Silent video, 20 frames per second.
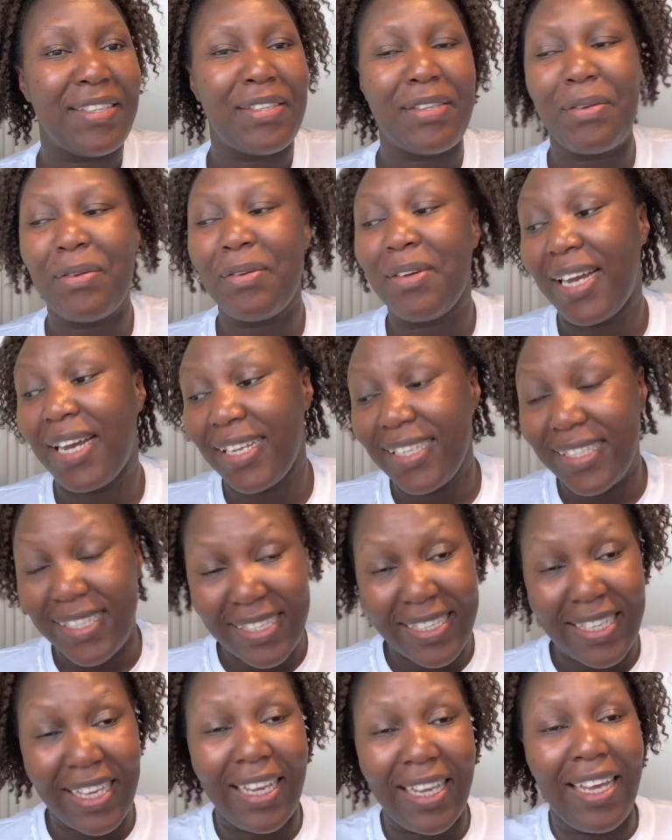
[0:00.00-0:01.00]
So you can
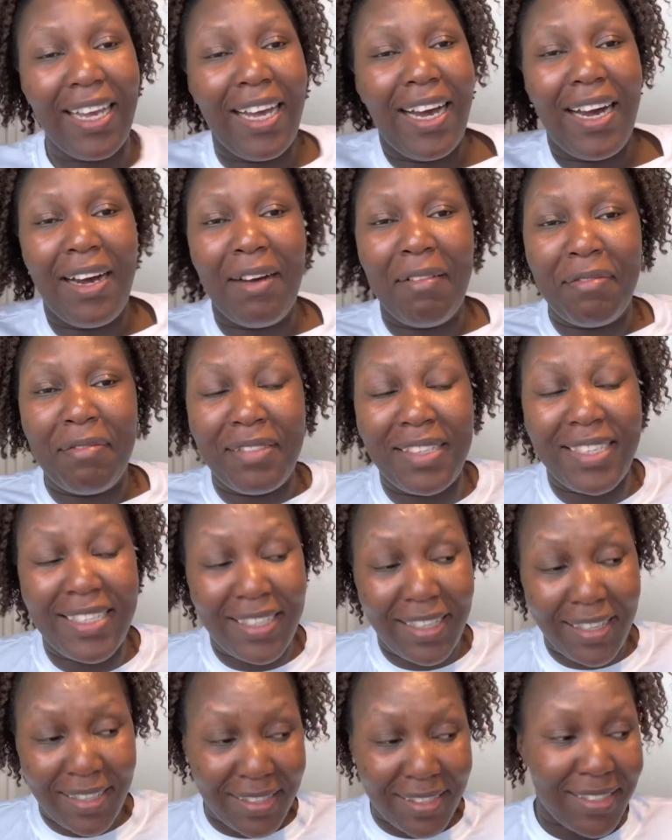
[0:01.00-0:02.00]
see I've
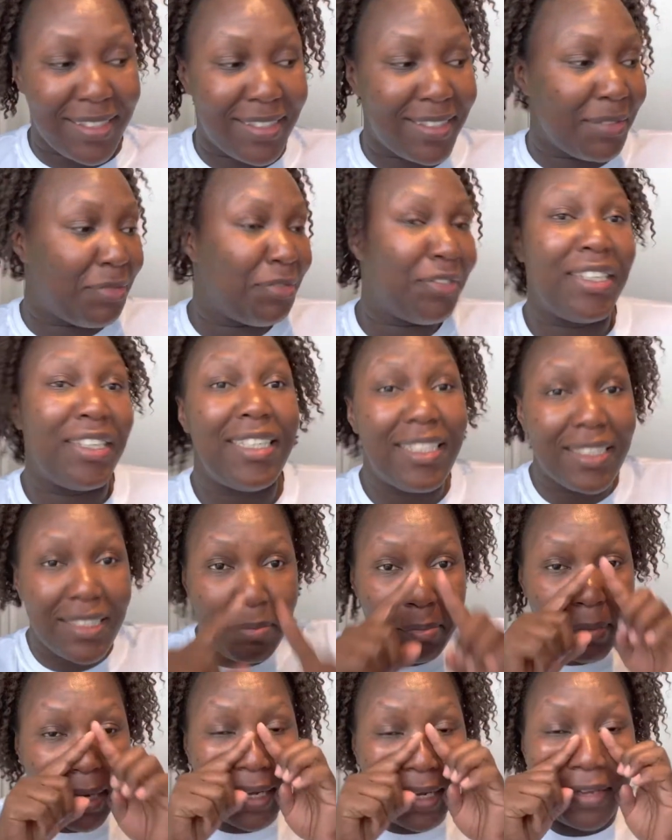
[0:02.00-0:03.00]
just
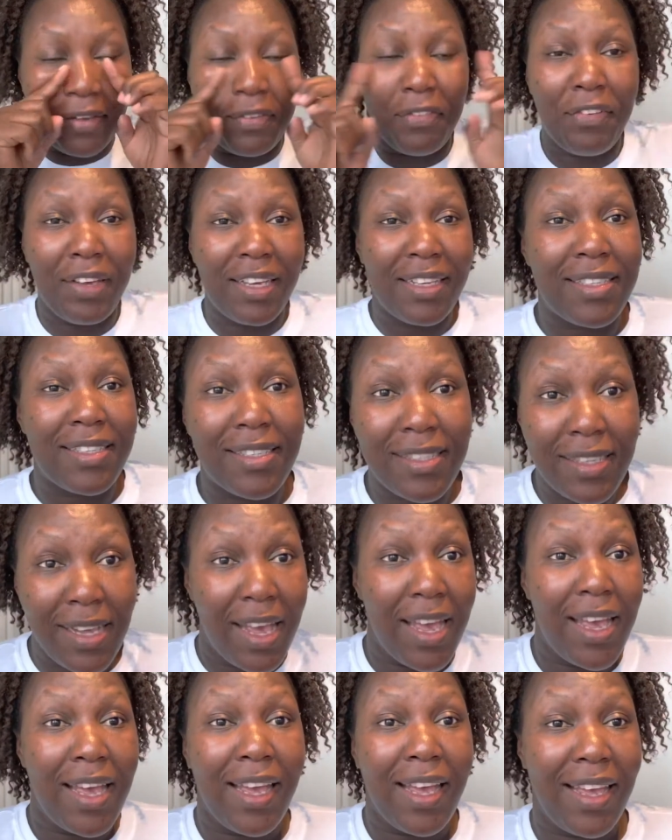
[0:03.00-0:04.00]
finished, my face
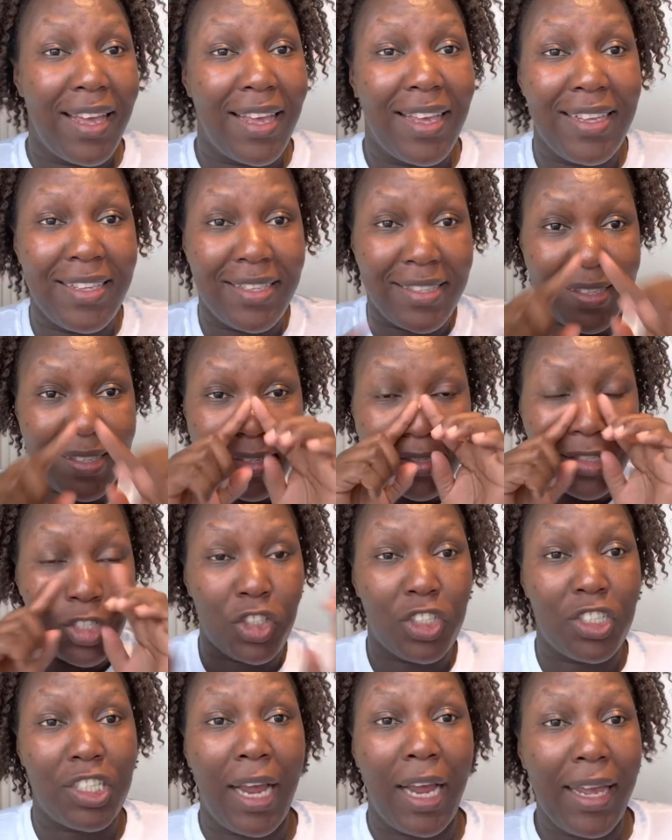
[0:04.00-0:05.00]
is
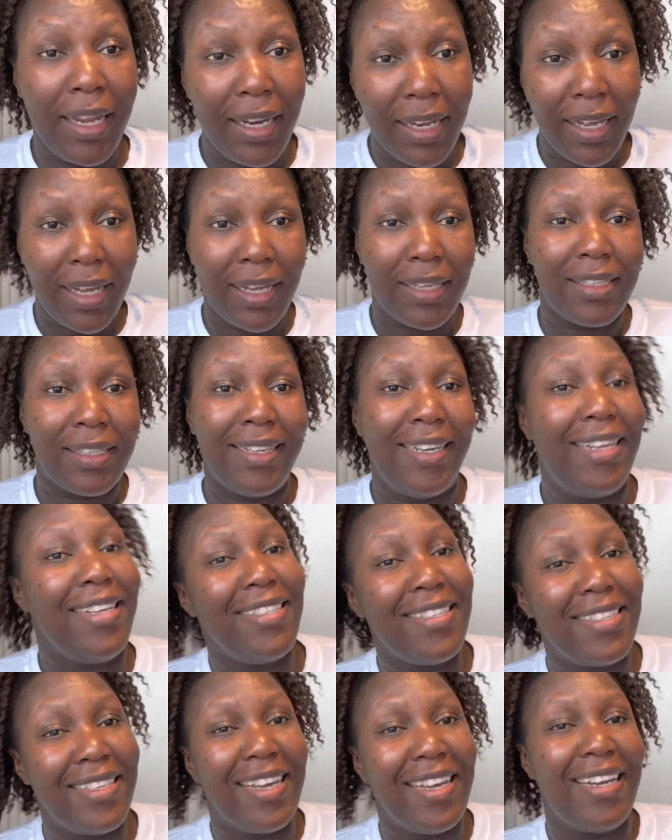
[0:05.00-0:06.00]
shining and
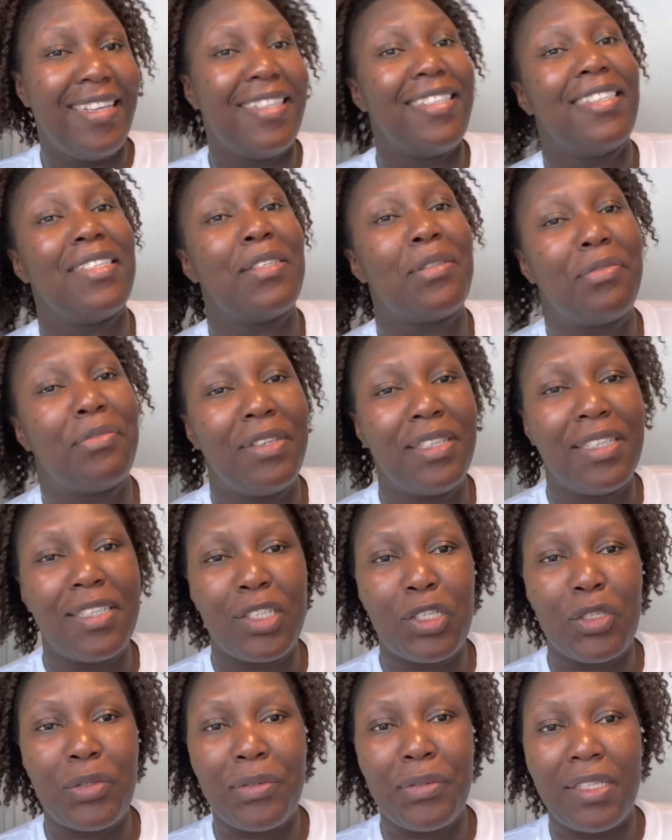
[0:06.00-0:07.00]
glancing. I just
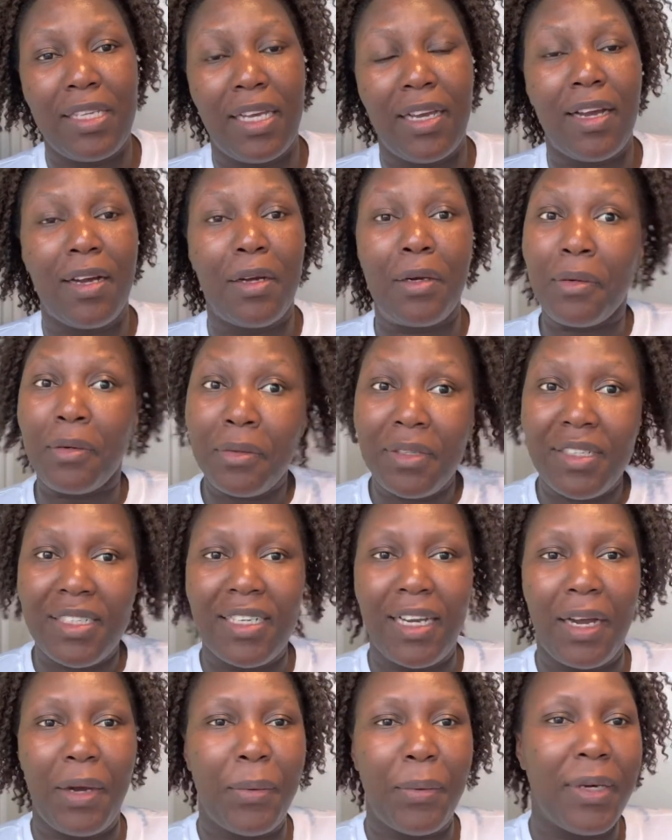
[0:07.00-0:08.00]
finished to take a good
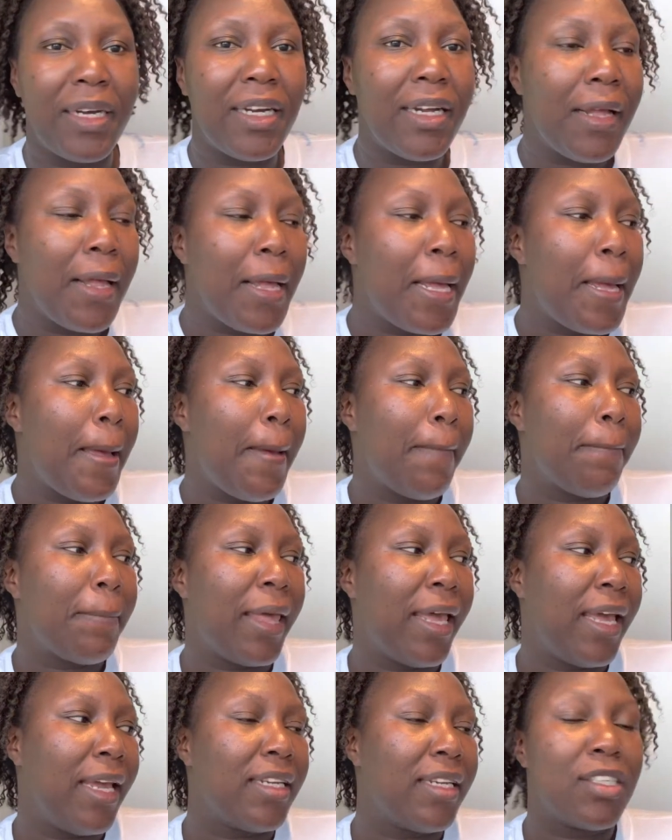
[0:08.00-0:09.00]
shower
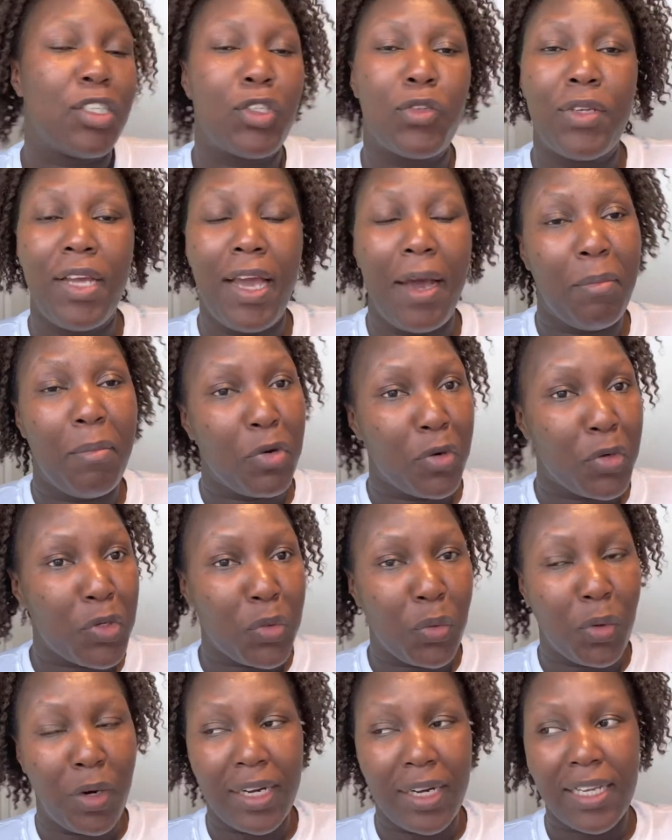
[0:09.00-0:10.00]
and today I'm
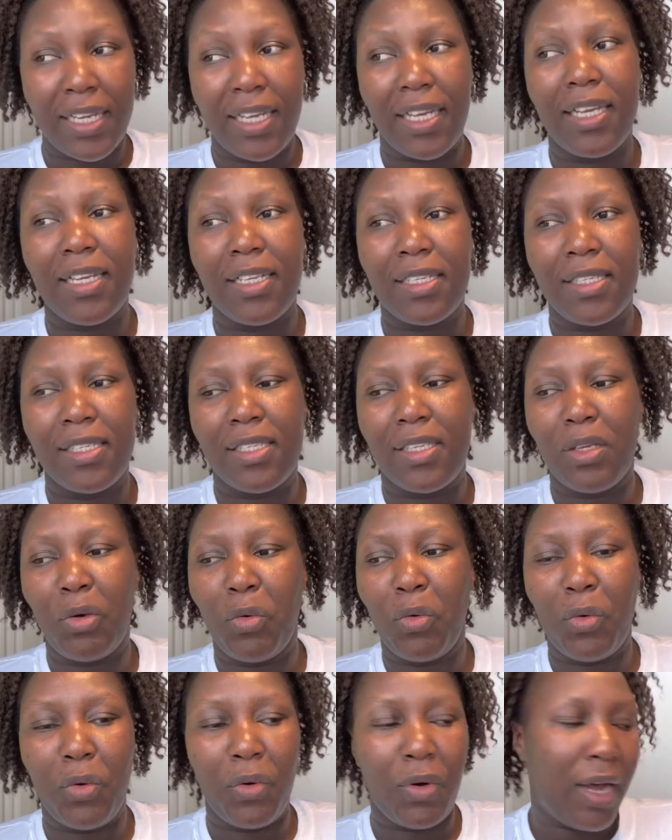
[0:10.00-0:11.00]
not working.
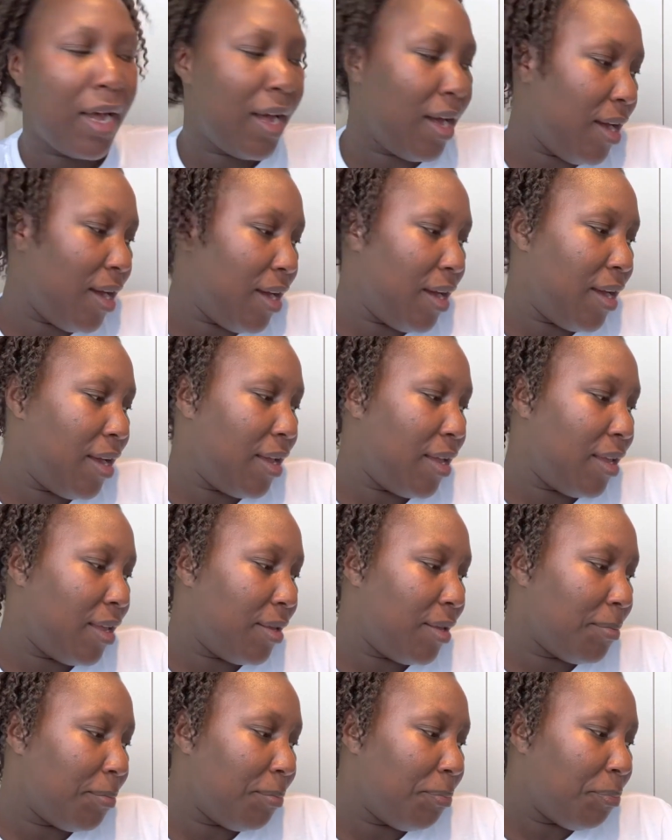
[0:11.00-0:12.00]
So
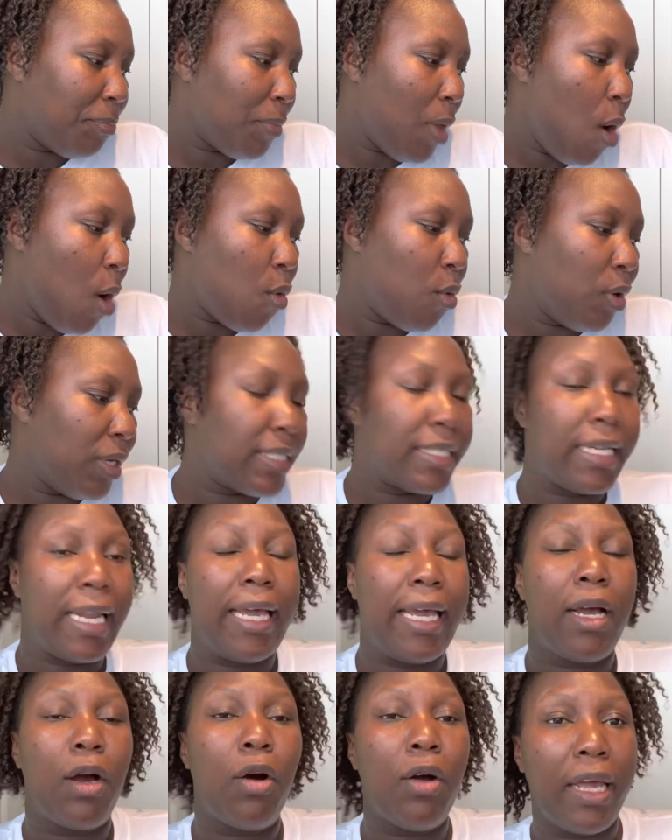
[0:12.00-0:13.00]
I was
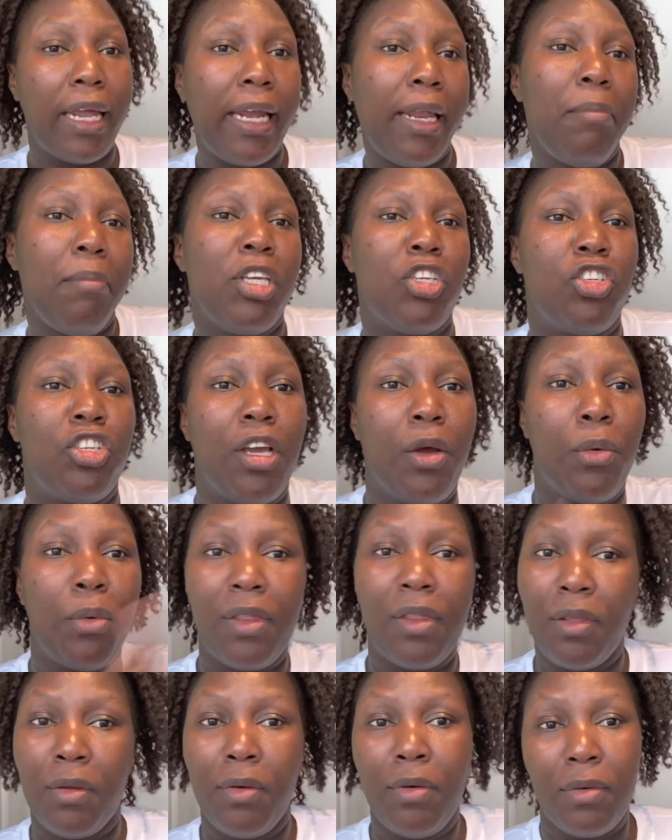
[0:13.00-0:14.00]
like, okay, let me share
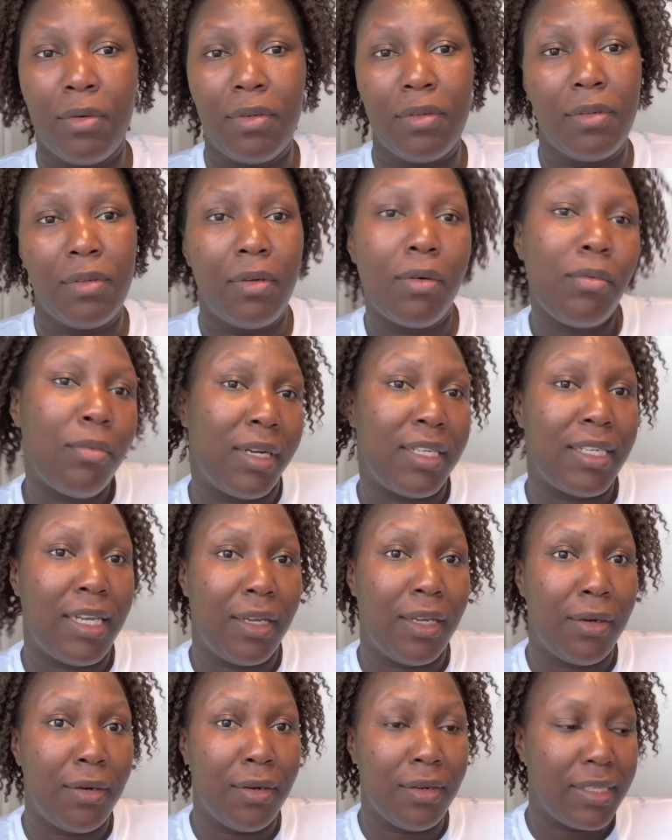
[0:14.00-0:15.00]
with you what
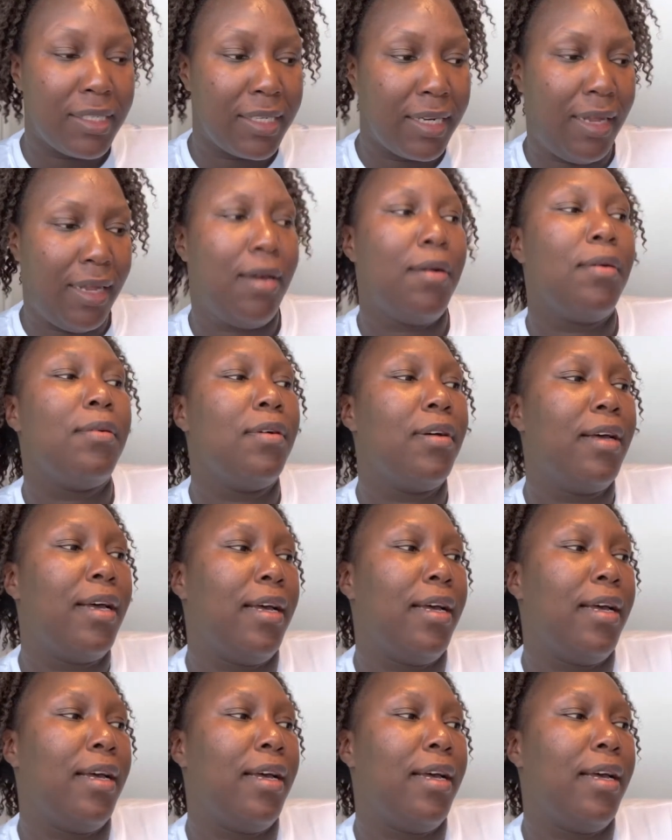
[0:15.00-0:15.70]
I got now.